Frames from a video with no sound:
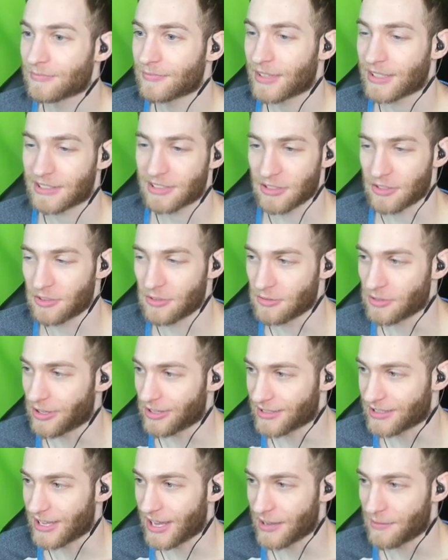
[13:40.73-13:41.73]
I guess the shoot
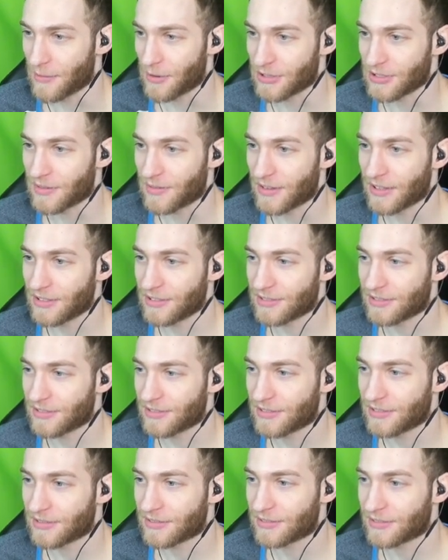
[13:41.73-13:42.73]
does take most On of it. On the
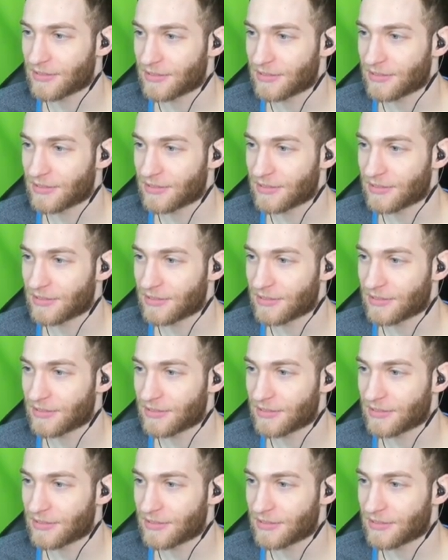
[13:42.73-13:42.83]
right.